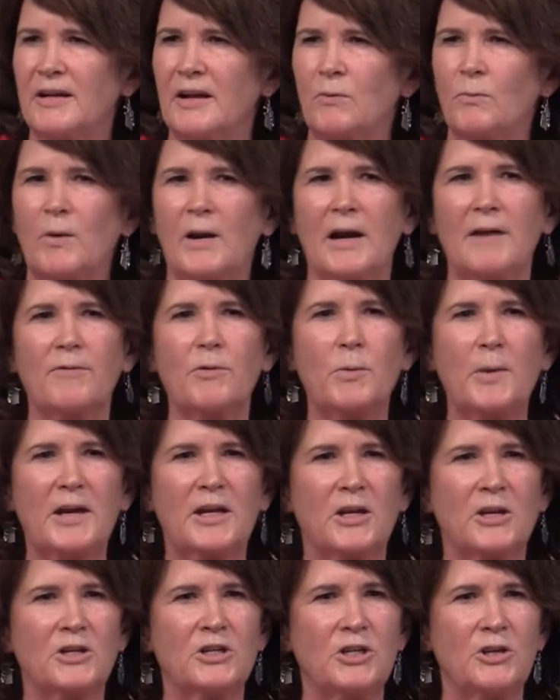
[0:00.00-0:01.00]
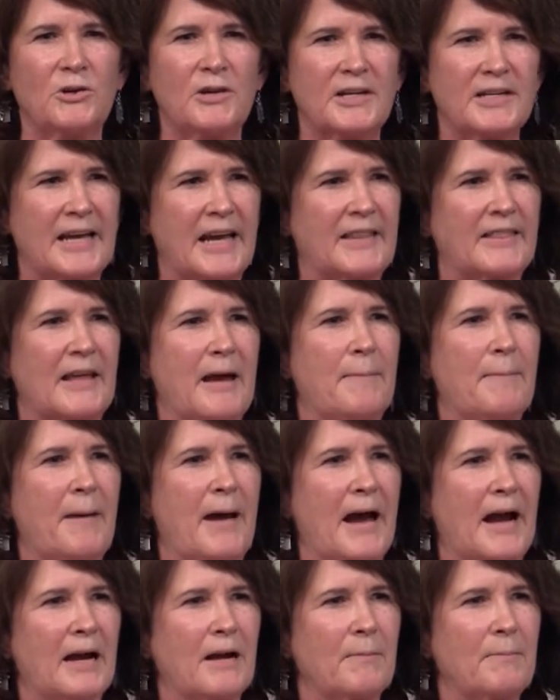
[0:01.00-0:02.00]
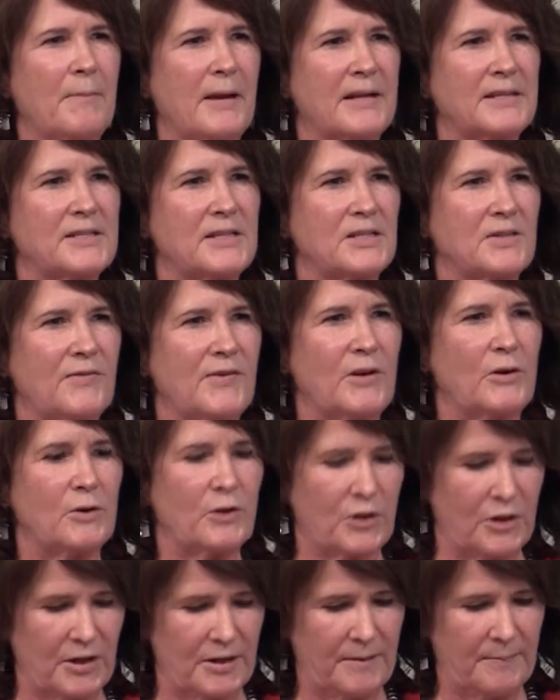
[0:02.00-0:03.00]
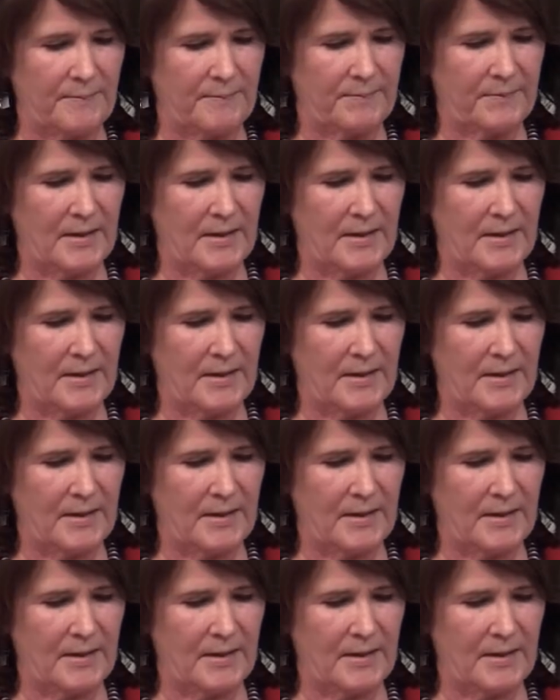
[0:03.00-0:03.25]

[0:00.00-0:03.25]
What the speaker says: and whatever we can do to take that back makes us feel good.